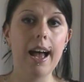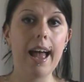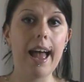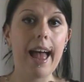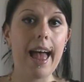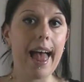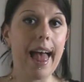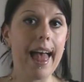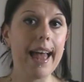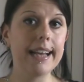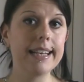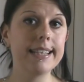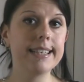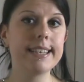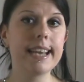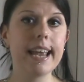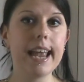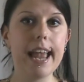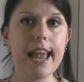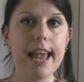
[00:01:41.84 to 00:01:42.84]
And
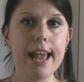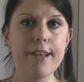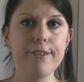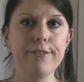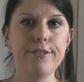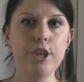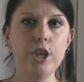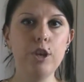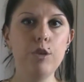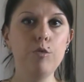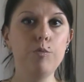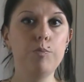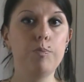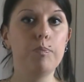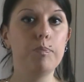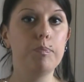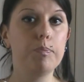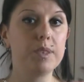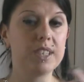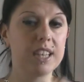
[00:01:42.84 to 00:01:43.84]
if you
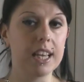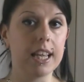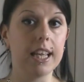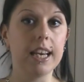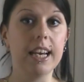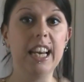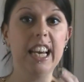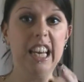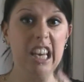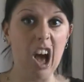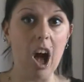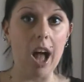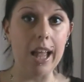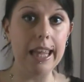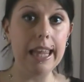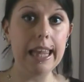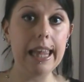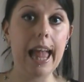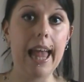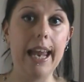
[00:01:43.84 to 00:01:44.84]
particularly
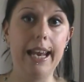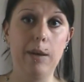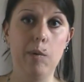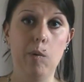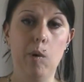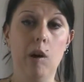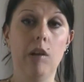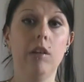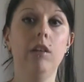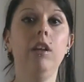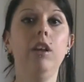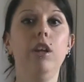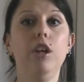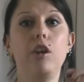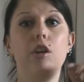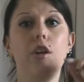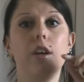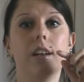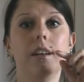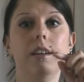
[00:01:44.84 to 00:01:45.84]
like anyone,
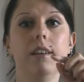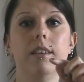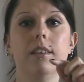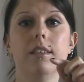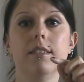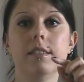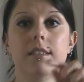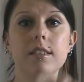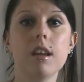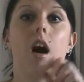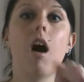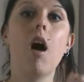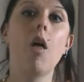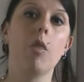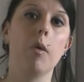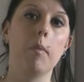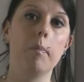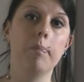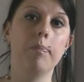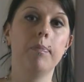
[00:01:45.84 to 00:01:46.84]
you can star
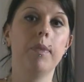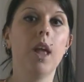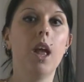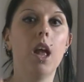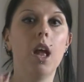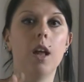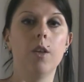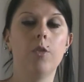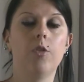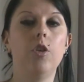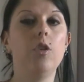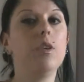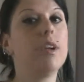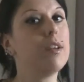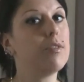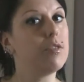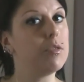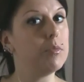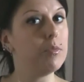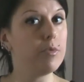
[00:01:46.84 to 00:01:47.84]
them, and so you
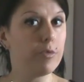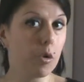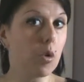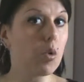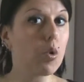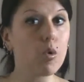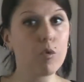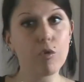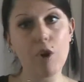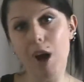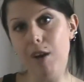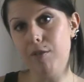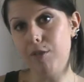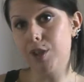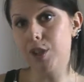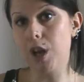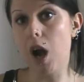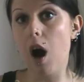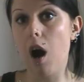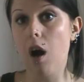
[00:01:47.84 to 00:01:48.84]
give them 4 or 5
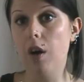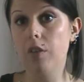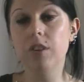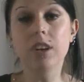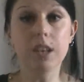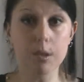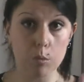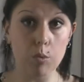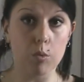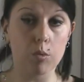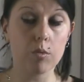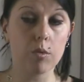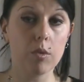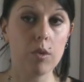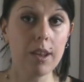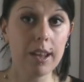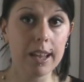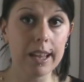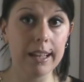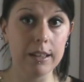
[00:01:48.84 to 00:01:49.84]
stars, and
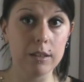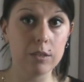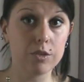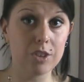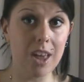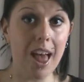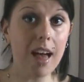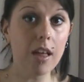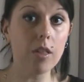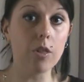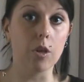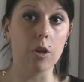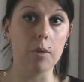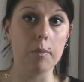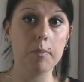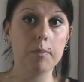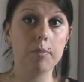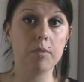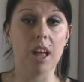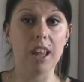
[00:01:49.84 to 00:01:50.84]
it'll tell
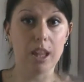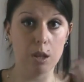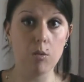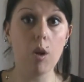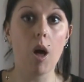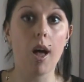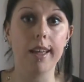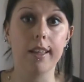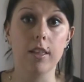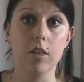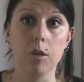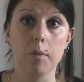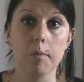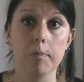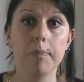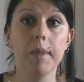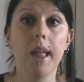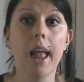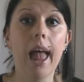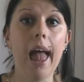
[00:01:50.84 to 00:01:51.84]
them that you like them.
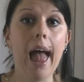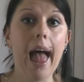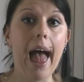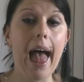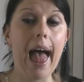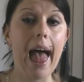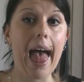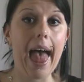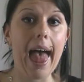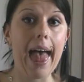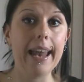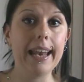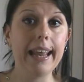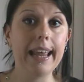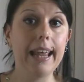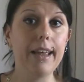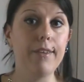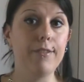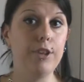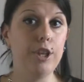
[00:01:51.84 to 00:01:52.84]
And
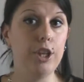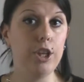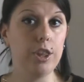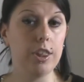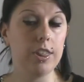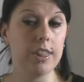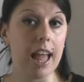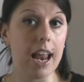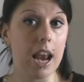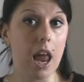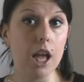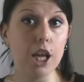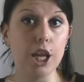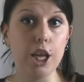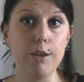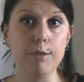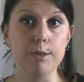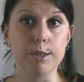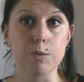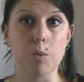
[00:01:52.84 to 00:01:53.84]
if they like
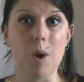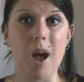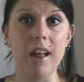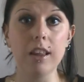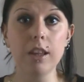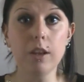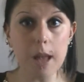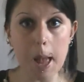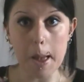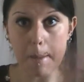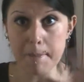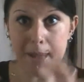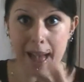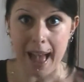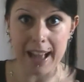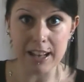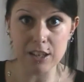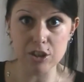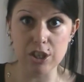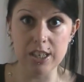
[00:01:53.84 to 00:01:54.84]
you as well, you get a
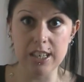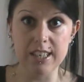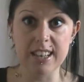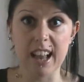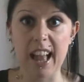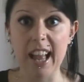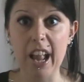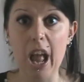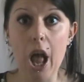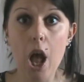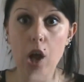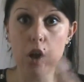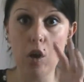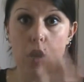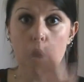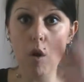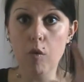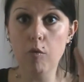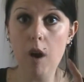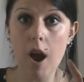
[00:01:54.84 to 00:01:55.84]
match, and it's like, you're
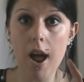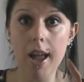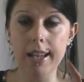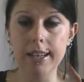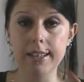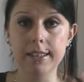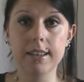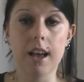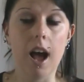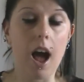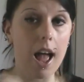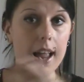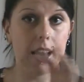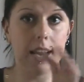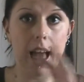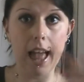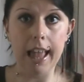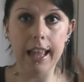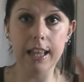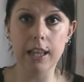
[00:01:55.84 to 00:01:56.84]
right, I
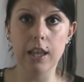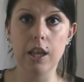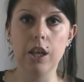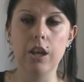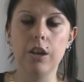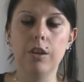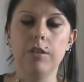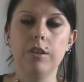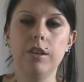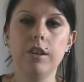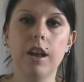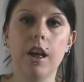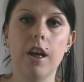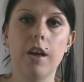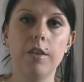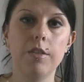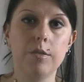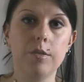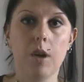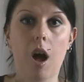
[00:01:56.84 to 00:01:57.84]
like you, you know,